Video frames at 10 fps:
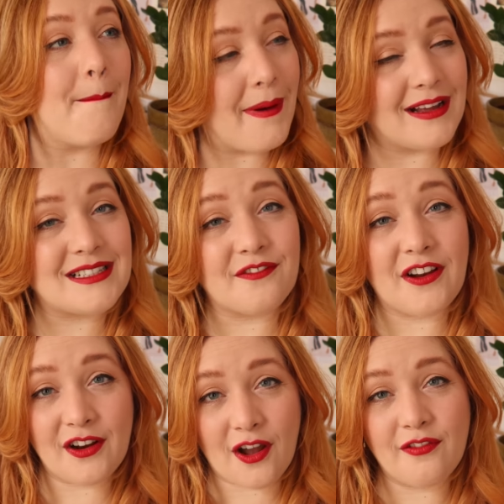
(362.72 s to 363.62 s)
but
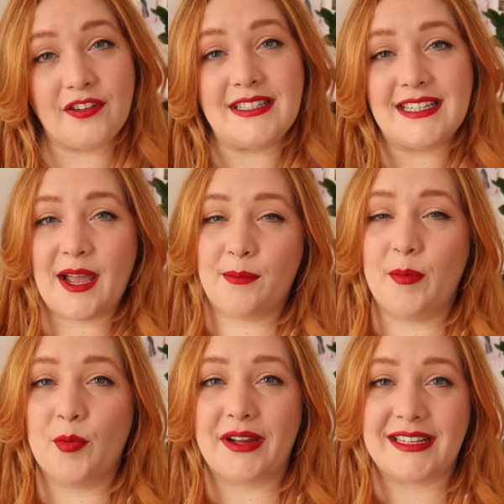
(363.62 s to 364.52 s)
very often to get
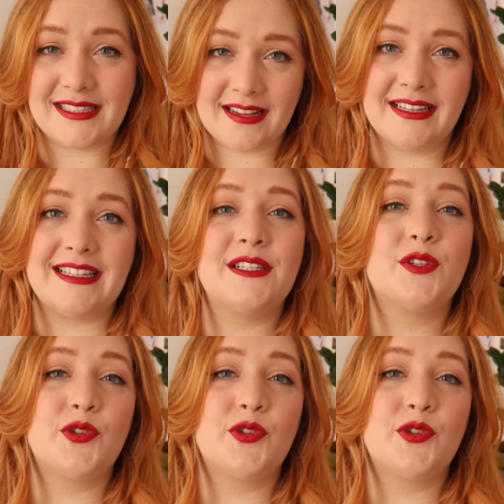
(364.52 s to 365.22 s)
people excited